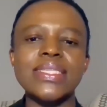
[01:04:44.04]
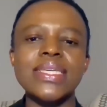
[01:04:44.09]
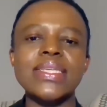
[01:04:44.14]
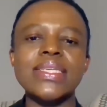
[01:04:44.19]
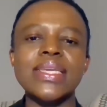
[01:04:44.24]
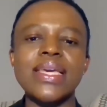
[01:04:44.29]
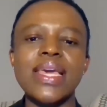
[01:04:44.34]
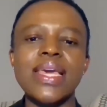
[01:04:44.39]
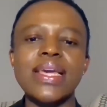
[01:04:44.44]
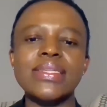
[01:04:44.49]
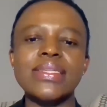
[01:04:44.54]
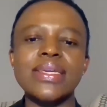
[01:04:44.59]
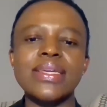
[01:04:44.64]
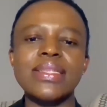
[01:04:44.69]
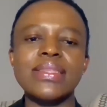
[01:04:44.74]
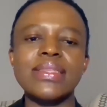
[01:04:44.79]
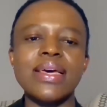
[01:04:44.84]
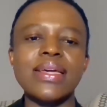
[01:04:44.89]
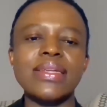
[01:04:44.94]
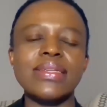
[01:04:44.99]

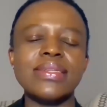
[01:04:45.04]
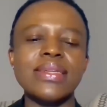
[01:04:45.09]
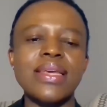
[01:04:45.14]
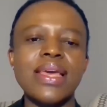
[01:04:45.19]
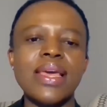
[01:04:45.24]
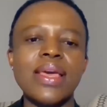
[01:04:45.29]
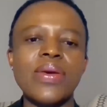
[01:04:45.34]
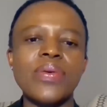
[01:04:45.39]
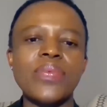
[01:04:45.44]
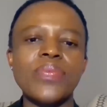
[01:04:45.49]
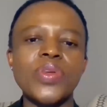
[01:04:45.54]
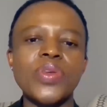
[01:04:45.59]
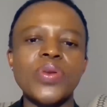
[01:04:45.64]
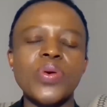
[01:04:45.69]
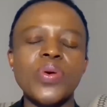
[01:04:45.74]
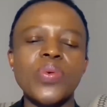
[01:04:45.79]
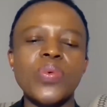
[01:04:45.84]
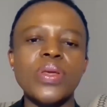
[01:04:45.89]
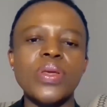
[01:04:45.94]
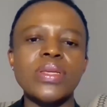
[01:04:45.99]
indicated that you
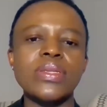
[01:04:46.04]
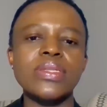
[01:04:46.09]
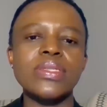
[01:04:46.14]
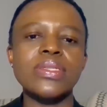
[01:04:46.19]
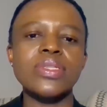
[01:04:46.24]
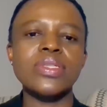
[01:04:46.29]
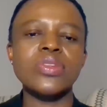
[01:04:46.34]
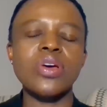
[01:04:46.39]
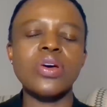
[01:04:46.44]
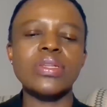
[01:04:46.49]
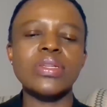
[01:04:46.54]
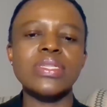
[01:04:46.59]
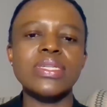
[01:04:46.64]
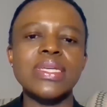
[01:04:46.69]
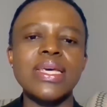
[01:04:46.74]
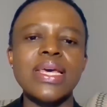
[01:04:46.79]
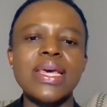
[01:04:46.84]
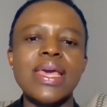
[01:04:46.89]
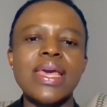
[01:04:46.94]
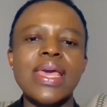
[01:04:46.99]
know, it is not
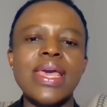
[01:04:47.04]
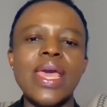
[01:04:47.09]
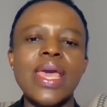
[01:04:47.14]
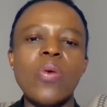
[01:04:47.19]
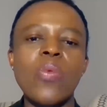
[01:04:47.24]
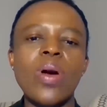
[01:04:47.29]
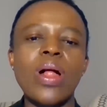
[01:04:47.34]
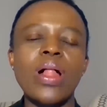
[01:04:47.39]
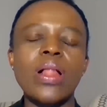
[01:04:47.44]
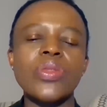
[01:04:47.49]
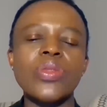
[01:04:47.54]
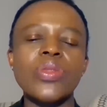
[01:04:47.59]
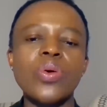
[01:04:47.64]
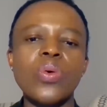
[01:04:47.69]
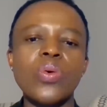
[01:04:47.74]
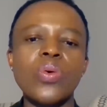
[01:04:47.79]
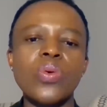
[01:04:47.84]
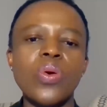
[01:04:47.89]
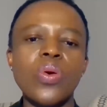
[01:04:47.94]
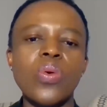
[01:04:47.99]
a
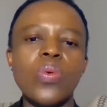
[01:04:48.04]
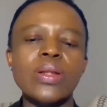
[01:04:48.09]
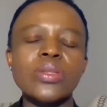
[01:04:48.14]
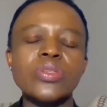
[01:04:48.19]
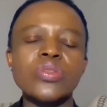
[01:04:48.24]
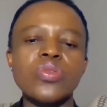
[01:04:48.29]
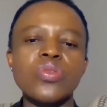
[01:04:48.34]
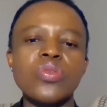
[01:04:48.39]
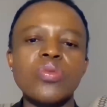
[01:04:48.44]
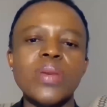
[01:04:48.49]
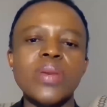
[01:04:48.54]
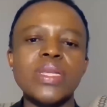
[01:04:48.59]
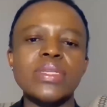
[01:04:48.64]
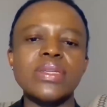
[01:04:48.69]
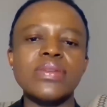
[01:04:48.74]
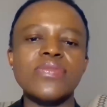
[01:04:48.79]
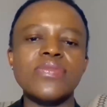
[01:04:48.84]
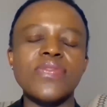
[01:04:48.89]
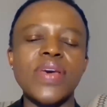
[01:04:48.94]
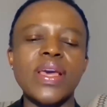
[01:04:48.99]
well-known or
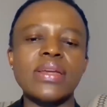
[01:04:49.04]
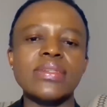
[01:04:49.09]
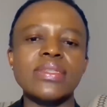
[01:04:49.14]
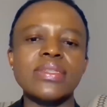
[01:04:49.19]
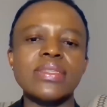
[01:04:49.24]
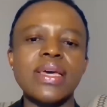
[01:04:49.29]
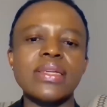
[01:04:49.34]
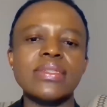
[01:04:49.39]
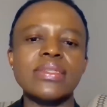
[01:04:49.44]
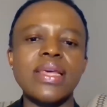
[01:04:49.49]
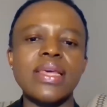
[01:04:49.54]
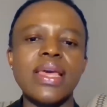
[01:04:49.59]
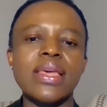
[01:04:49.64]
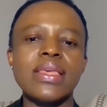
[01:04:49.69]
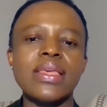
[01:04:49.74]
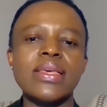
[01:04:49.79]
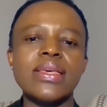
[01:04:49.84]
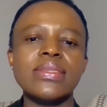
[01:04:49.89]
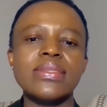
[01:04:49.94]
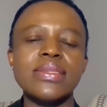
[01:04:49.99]
well-documented fact that
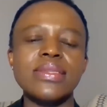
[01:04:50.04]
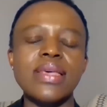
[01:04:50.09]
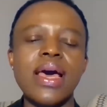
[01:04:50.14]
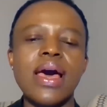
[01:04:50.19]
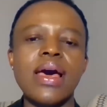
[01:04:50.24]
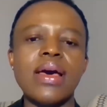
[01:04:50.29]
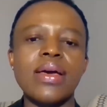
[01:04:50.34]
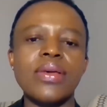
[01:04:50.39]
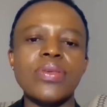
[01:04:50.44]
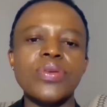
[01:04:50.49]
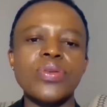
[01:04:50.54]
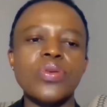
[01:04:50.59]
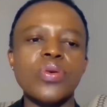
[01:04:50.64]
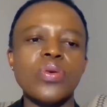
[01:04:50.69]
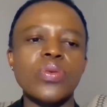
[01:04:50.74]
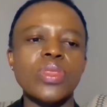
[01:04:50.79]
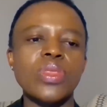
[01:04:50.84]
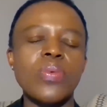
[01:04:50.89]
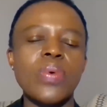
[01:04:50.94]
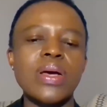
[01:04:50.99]
kids are, you
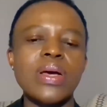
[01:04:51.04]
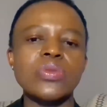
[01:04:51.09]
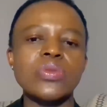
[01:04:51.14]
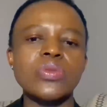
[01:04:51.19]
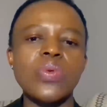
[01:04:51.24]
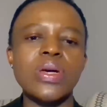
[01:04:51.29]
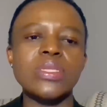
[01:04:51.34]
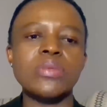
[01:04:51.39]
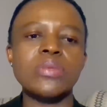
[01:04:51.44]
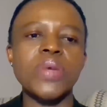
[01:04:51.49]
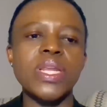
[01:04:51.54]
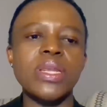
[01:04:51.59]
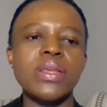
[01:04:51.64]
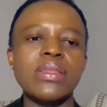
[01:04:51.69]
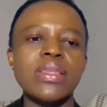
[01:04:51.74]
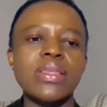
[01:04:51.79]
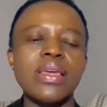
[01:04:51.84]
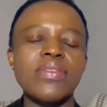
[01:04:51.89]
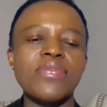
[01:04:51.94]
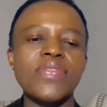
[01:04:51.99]
know, the ones who are
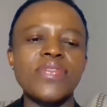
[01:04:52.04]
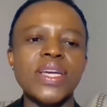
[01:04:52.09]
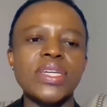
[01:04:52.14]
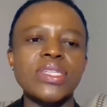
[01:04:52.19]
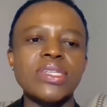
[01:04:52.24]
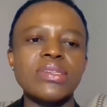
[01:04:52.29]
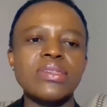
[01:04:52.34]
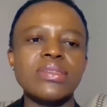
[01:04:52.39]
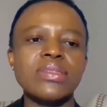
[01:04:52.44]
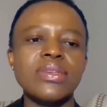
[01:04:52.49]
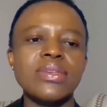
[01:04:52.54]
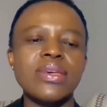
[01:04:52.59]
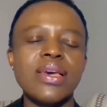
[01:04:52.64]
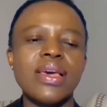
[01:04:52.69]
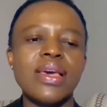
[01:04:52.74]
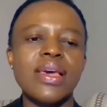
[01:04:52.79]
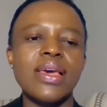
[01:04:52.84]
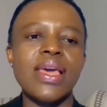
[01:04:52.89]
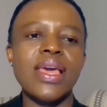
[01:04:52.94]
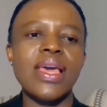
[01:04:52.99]
spreading the infections,
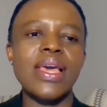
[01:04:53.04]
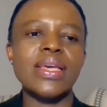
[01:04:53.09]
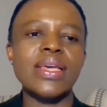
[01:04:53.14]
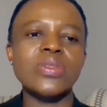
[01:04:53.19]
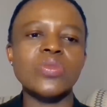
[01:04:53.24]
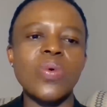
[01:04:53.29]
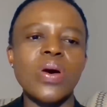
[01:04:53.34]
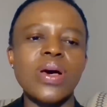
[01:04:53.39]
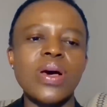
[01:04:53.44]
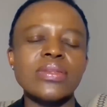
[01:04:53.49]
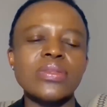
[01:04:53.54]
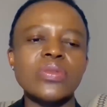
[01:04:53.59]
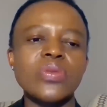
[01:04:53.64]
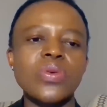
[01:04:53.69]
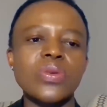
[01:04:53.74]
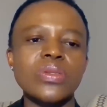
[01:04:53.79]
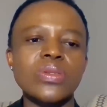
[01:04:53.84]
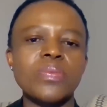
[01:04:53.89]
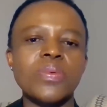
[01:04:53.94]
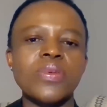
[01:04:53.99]
as was
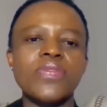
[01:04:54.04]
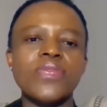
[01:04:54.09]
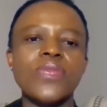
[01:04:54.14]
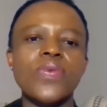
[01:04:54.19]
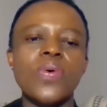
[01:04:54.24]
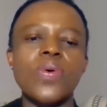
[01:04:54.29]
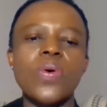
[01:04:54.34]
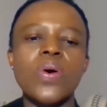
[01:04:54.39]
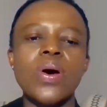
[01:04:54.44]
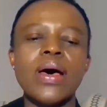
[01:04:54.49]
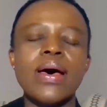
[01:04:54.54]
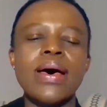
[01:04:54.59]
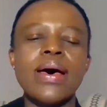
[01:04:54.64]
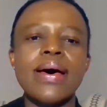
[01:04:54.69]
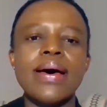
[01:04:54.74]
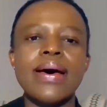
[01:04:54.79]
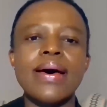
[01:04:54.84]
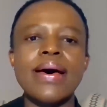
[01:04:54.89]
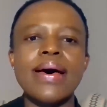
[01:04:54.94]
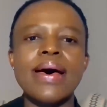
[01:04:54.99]
thought before.
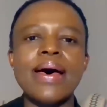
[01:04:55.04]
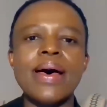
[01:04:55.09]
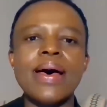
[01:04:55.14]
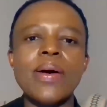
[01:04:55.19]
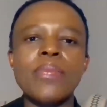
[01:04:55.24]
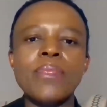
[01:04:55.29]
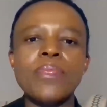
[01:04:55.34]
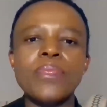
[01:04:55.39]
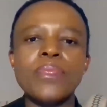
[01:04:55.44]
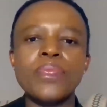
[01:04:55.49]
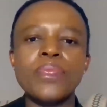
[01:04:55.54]
I